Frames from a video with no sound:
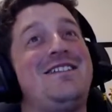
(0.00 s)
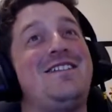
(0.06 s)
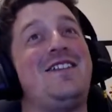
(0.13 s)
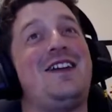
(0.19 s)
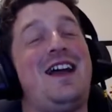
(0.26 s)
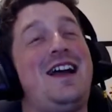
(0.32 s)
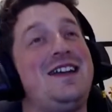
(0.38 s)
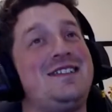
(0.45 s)
you
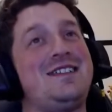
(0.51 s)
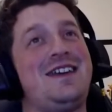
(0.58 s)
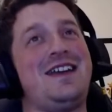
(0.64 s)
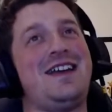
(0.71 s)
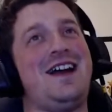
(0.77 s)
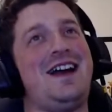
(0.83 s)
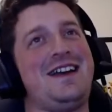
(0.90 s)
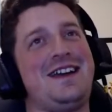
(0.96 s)
can't say
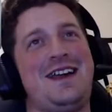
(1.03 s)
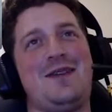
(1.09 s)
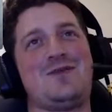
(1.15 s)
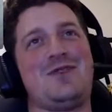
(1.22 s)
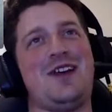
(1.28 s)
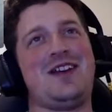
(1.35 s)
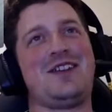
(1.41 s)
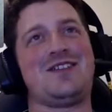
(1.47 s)
can't keep
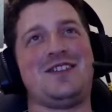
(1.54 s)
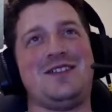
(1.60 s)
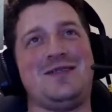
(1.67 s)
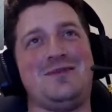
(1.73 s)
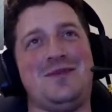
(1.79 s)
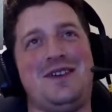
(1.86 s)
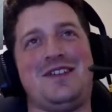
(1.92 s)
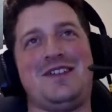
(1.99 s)

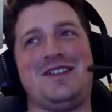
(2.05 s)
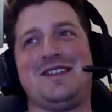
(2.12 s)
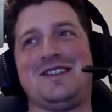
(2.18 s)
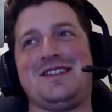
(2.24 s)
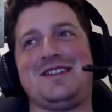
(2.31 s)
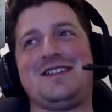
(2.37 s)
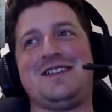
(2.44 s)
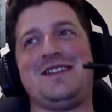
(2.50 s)
traction
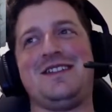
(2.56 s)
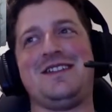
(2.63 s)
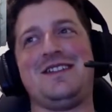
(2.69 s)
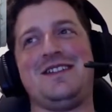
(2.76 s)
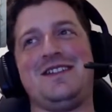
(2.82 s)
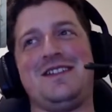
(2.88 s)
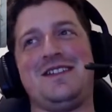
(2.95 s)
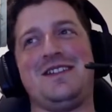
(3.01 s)
because
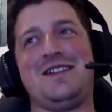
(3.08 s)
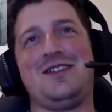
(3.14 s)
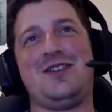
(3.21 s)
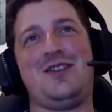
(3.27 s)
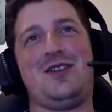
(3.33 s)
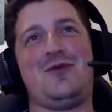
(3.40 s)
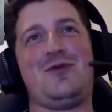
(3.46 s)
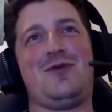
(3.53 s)

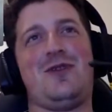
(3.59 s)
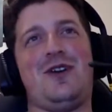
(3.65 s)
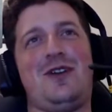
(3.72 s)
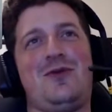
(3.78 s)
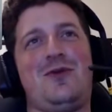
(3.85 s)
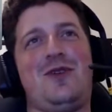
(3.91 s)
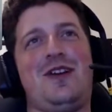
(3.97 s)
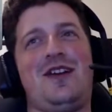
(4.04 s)
you can
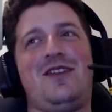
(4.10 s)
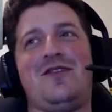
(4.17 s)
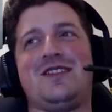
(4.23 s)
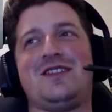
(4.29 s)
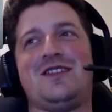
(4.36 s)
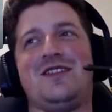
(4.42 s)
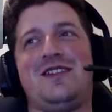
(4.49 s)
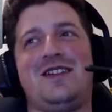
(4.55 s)
run whatever
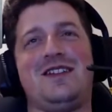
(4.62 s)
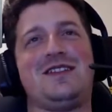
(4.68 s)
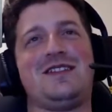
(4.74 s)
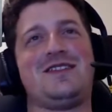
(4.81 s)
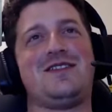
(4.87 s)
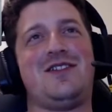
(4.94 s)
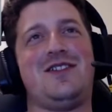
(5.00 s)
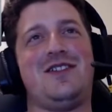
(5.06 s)

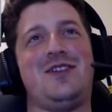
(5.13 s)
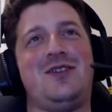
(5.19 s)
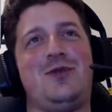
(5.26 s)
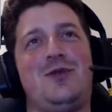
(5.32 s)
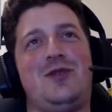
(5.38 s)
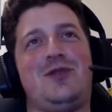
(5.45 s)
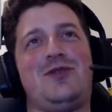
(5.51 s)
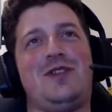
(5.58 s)
size tire you
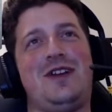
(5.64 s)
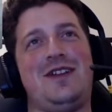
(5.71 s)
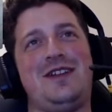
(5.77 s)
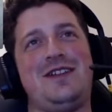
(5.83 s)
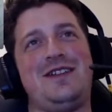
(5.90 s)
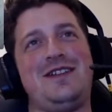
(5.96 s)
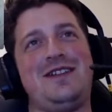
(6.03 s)
want to run.